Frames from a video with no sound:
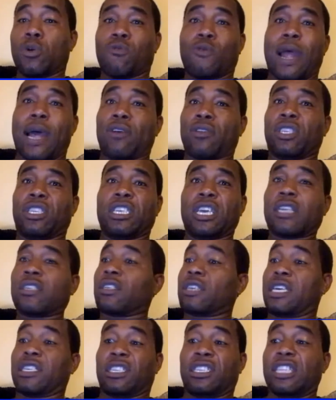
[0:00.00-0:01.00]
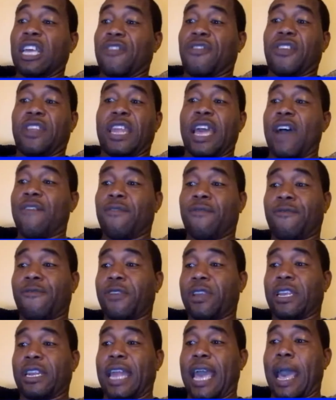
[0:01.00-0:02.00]
in round 6 because nothing ever
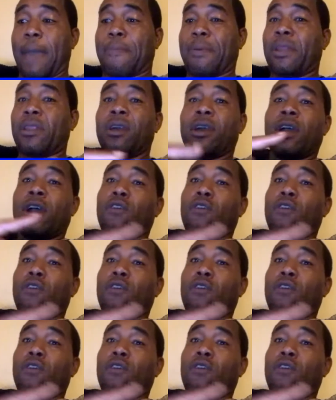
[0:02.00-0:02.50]
freaking happened.